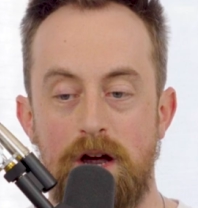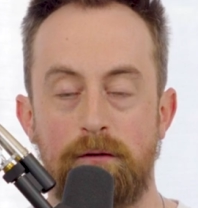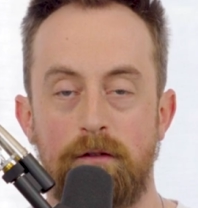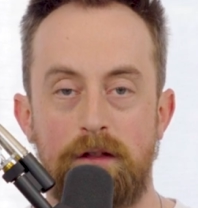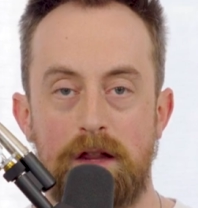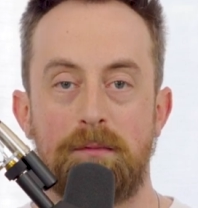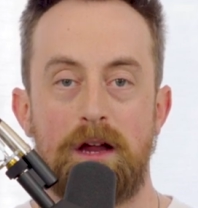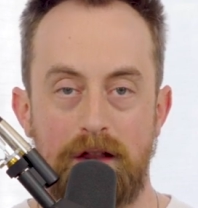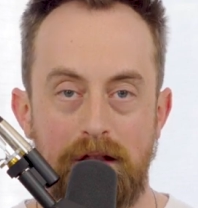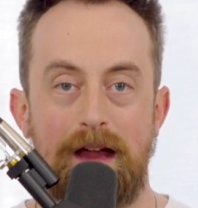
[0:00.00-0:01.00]
whichever of these
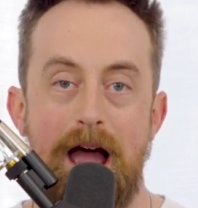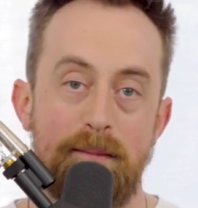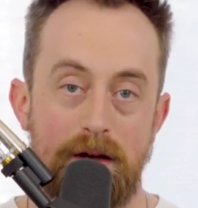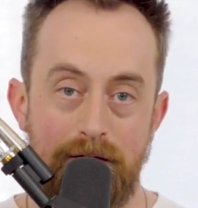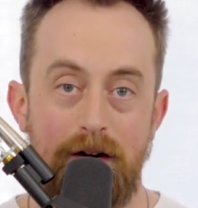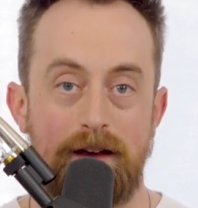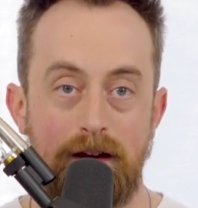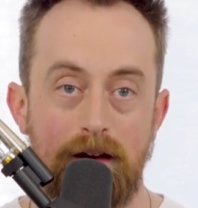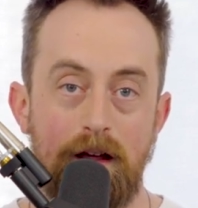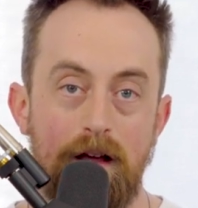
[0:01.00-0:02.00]
places they happen to find
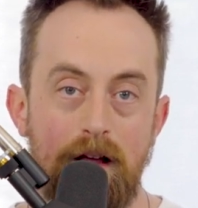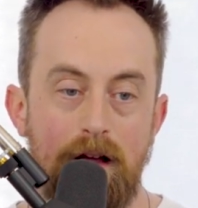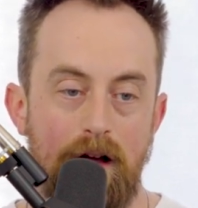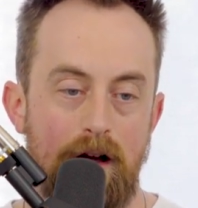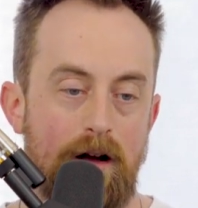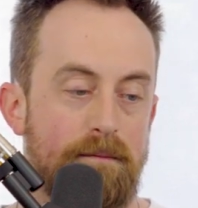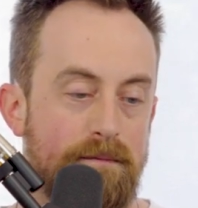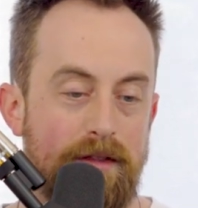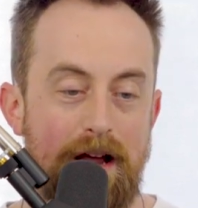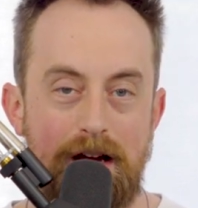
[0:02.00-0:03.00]
it.
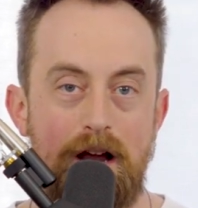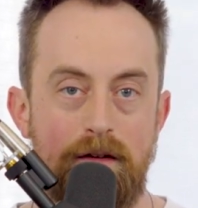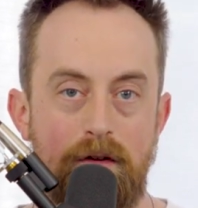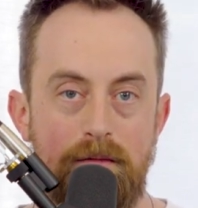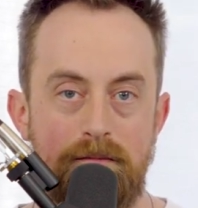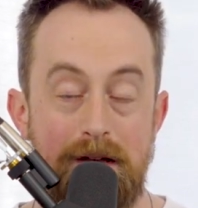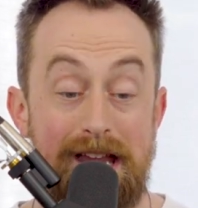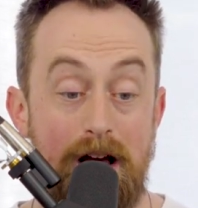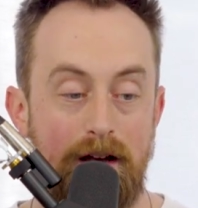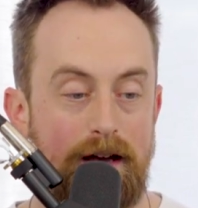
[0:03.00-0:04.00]
That kind of a
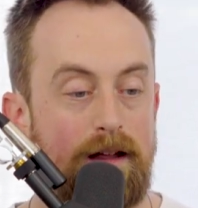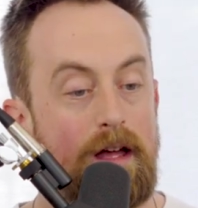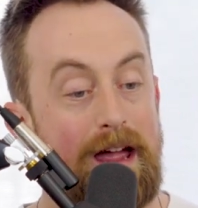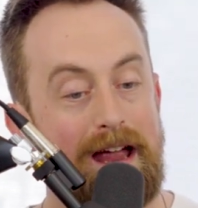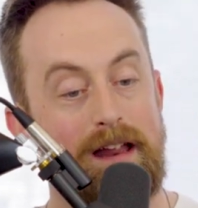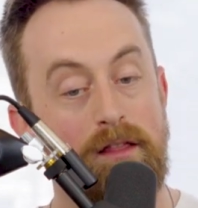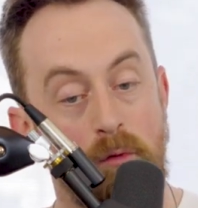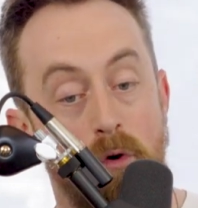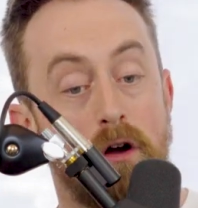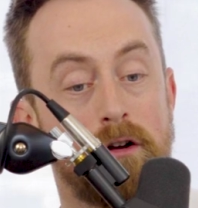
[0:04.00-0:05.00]
mentality. And in
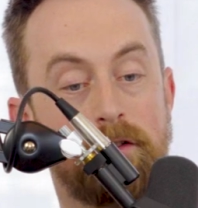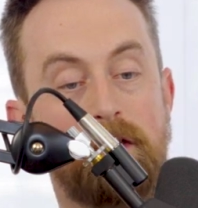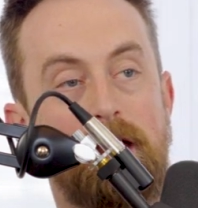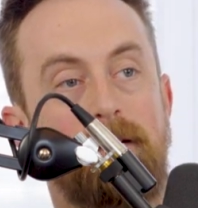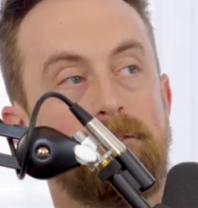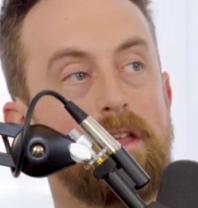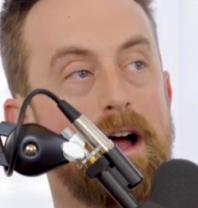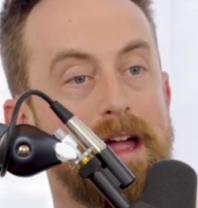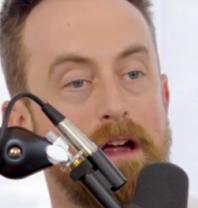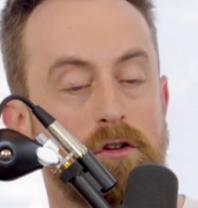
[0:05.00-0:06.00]
the water thing,
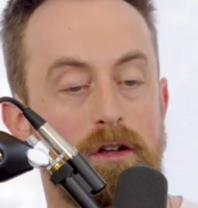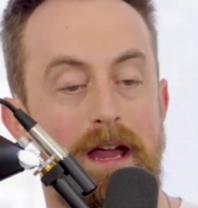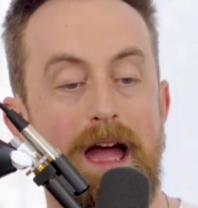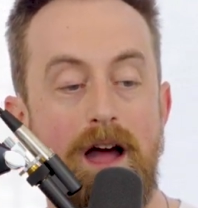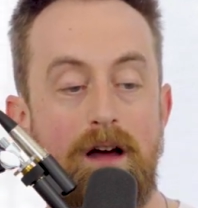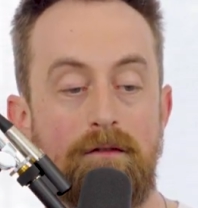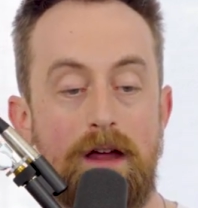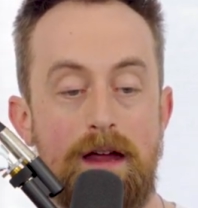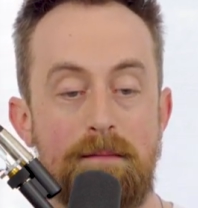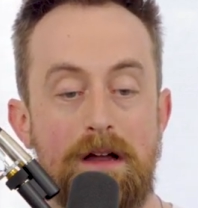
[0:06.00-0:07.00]
I actually have
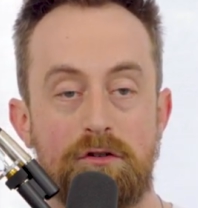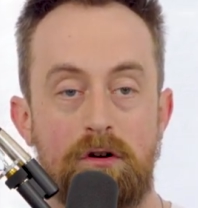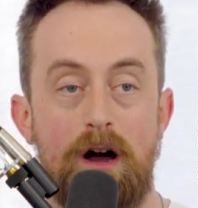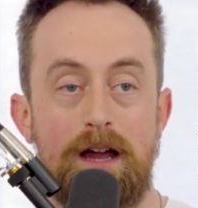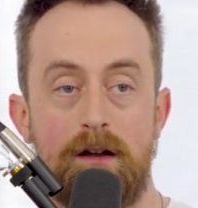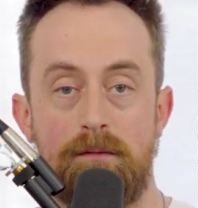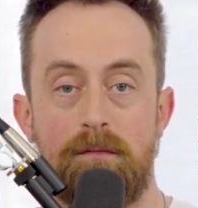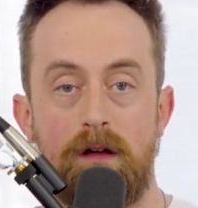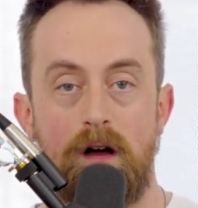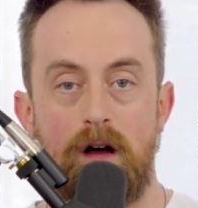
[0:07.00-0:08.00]
a magical
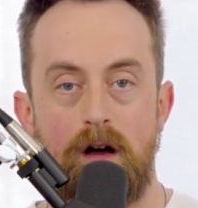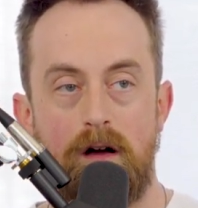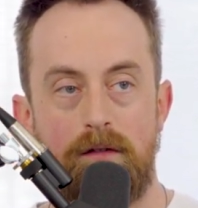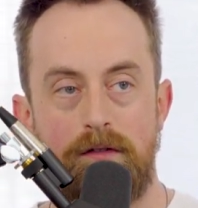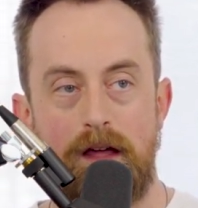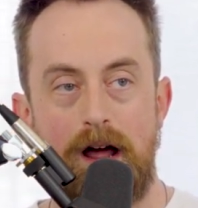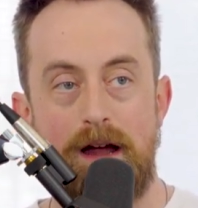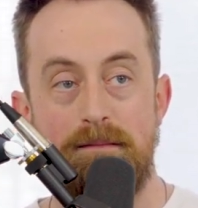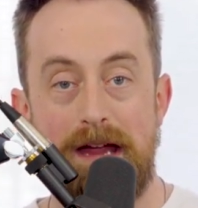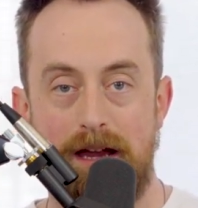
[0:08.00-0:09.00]
item that
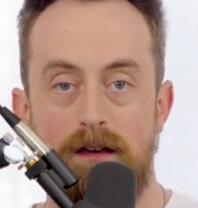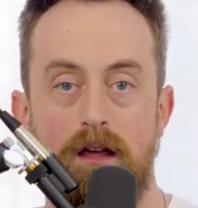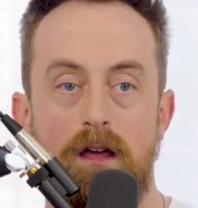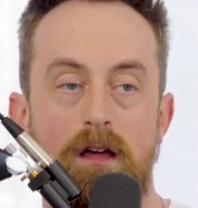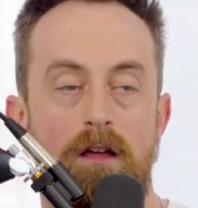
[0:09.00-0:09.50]
I made